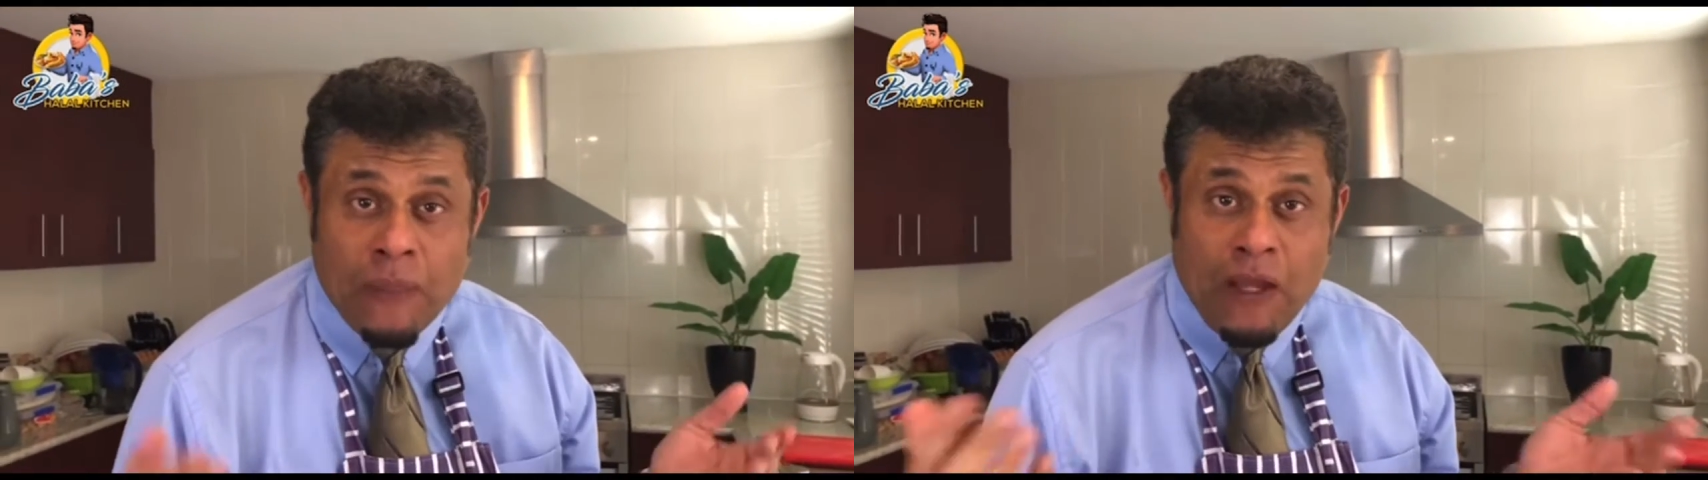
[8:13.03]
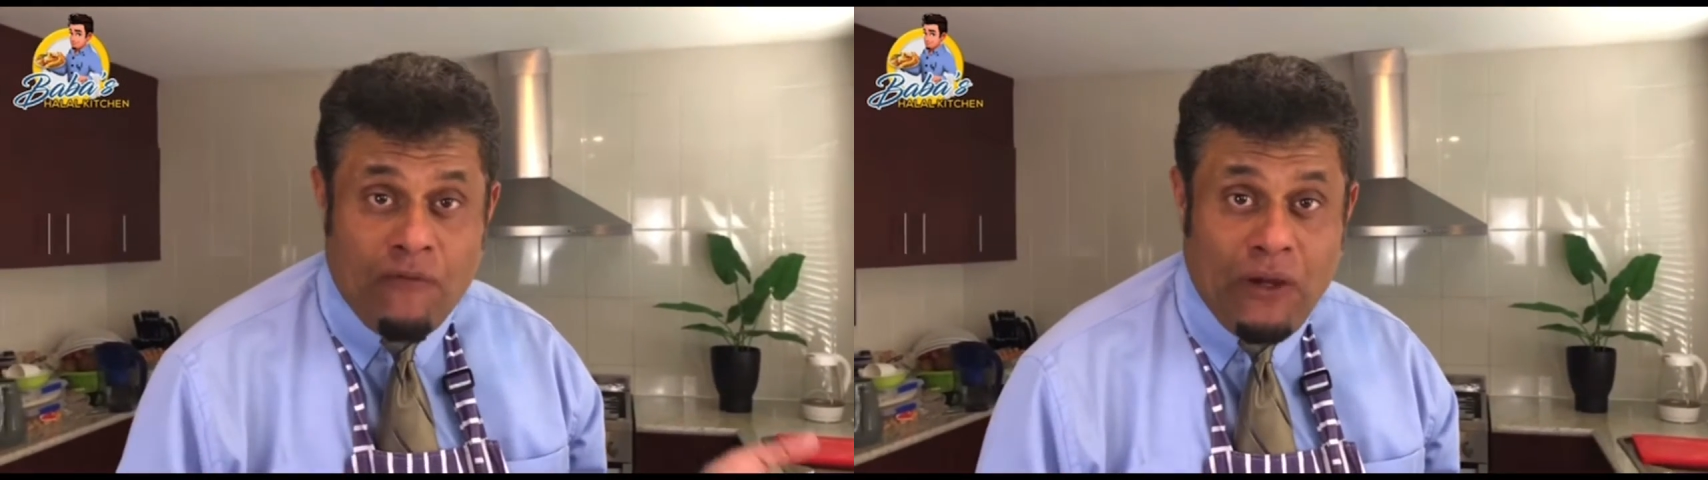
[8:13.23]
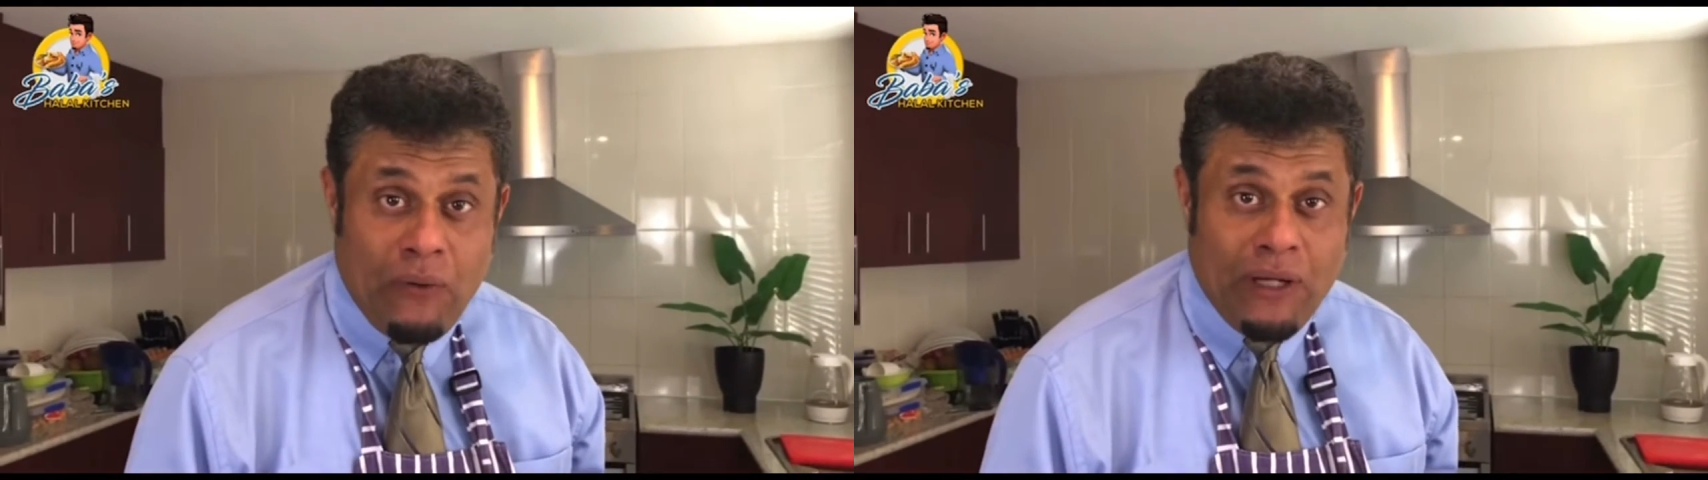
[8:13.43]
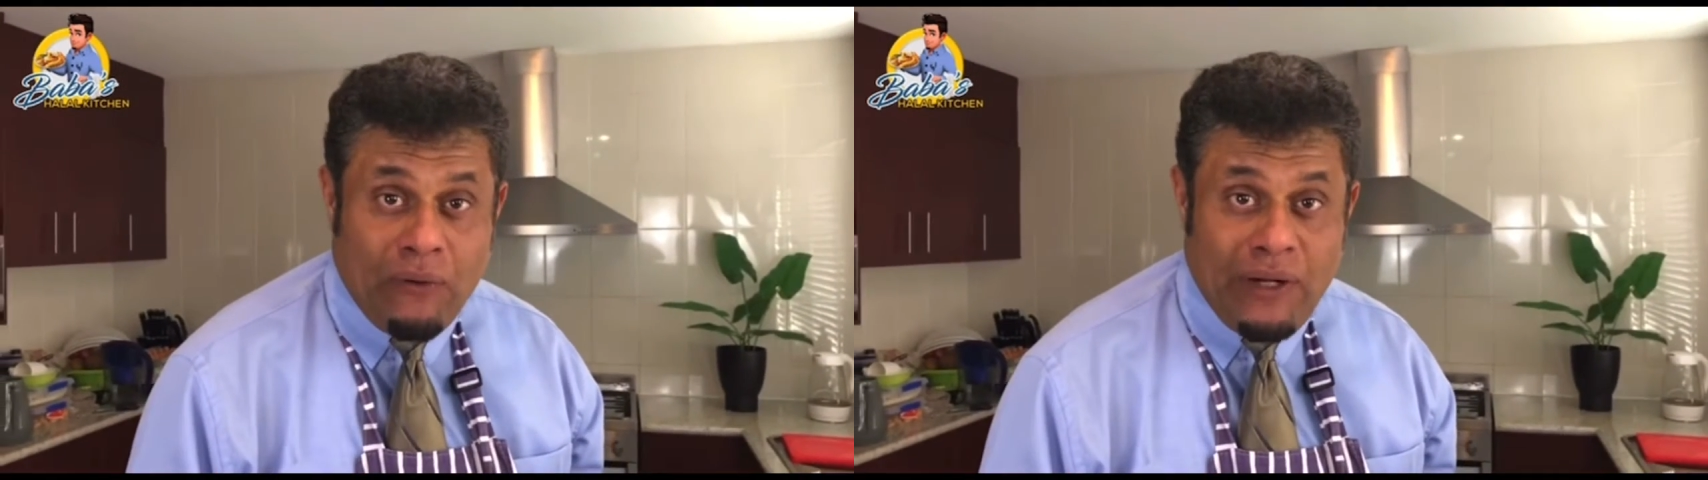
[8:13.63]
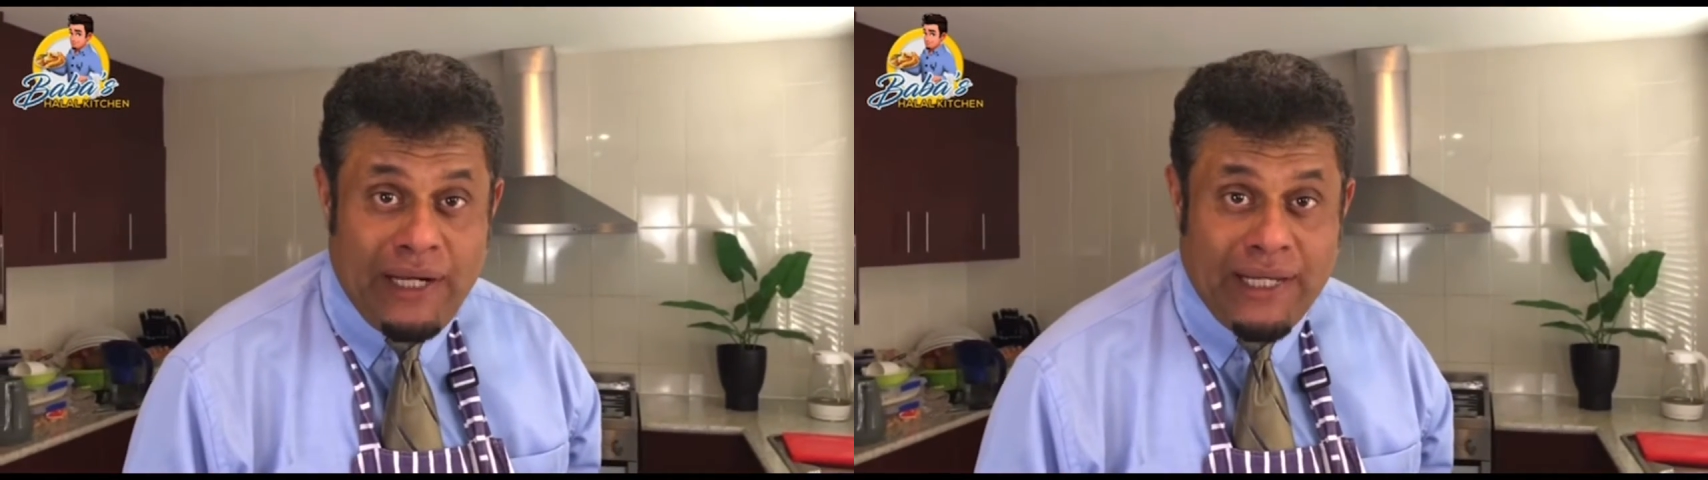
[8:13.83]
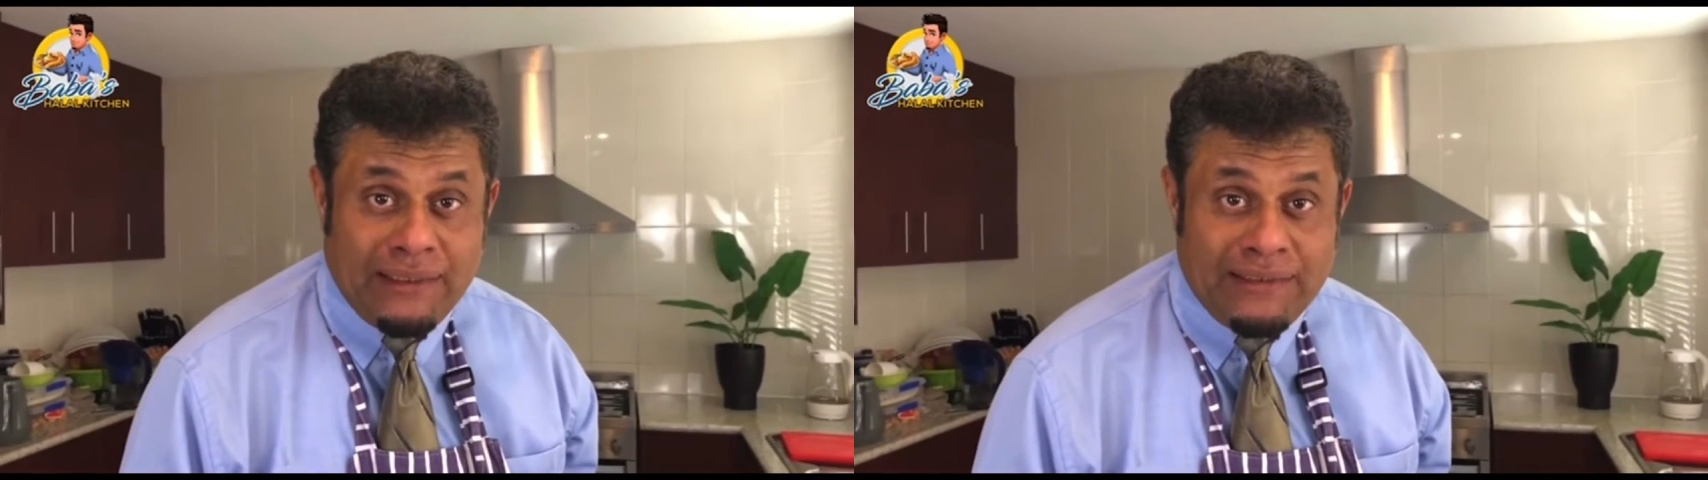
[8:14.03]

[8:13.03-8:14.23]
Few ingredients,